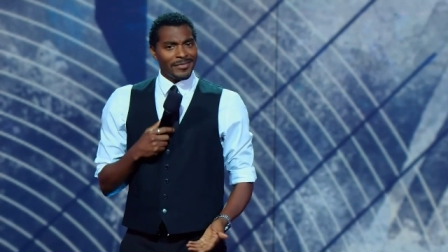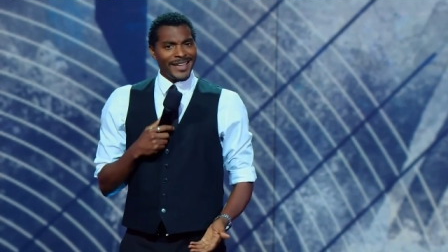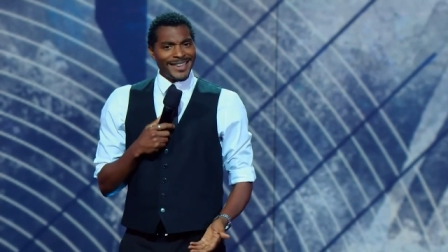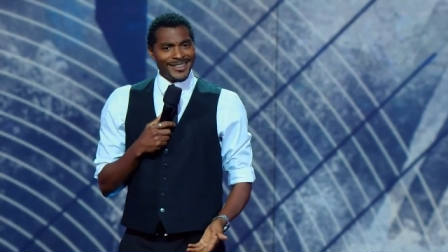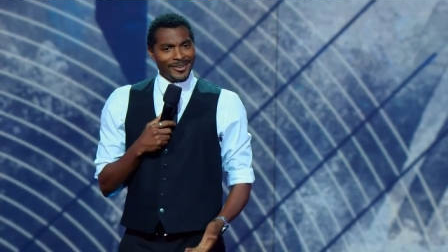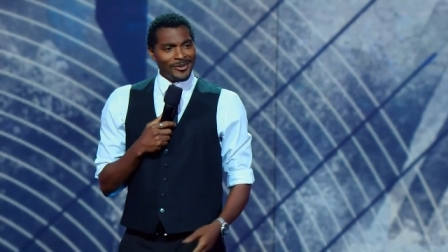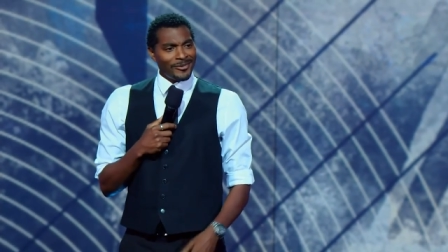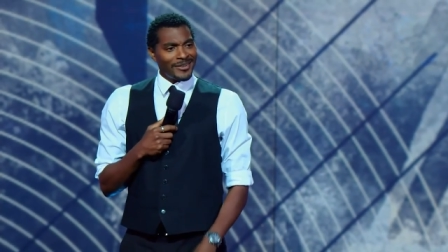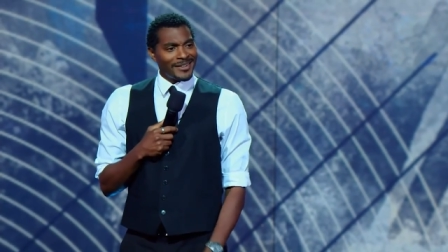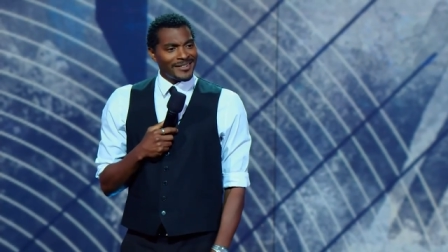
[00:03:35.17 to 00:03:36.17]
like, you know,
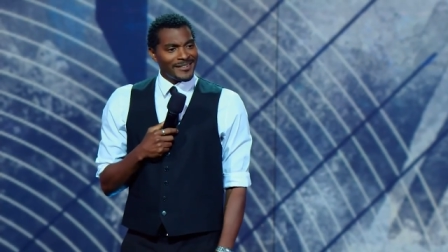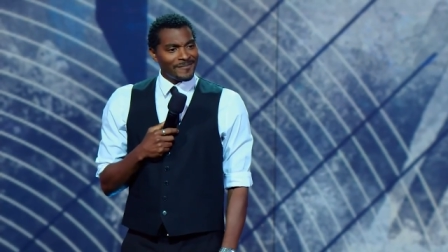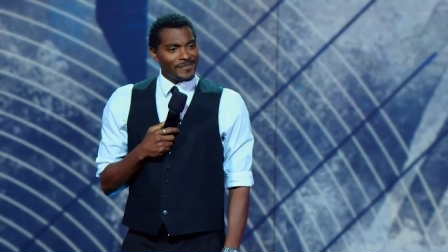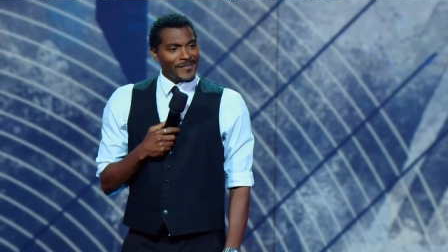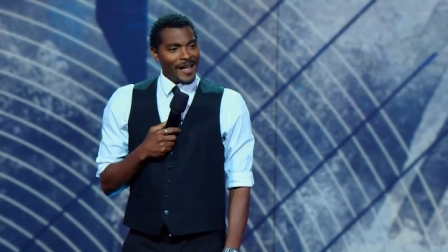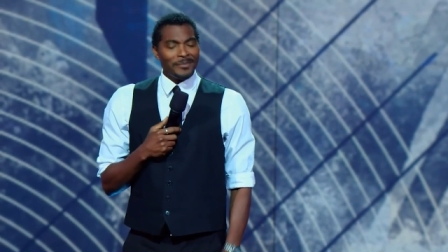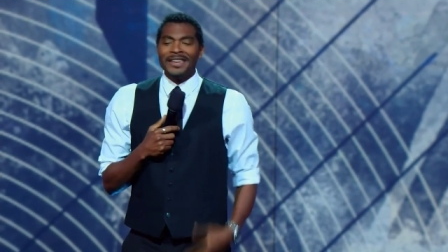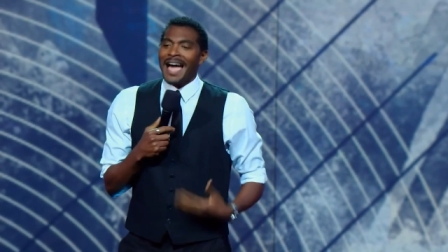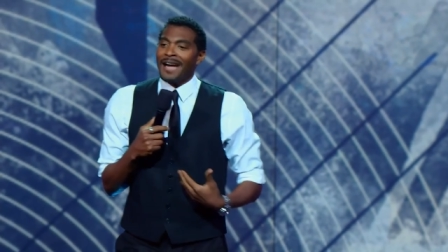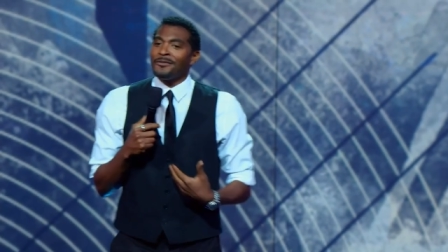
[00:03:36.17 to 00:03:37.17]
I mean,
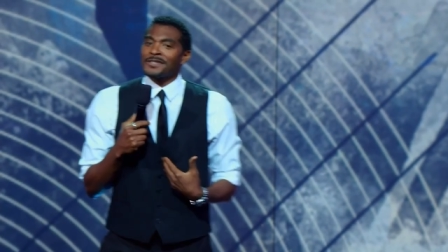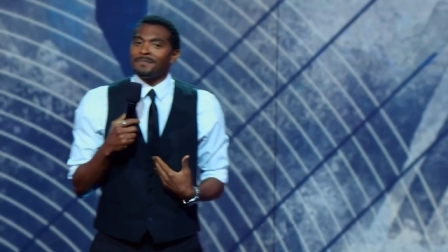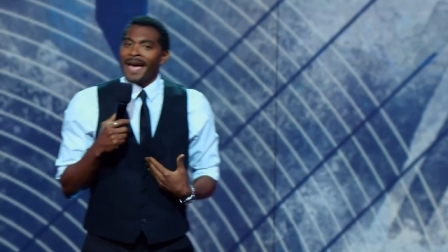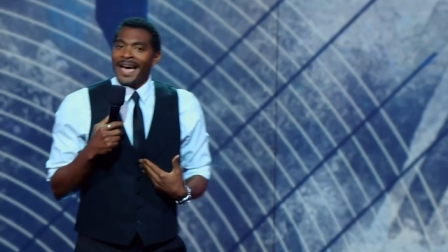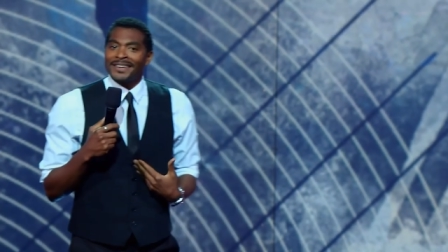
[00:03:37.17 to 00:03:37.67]
I was mad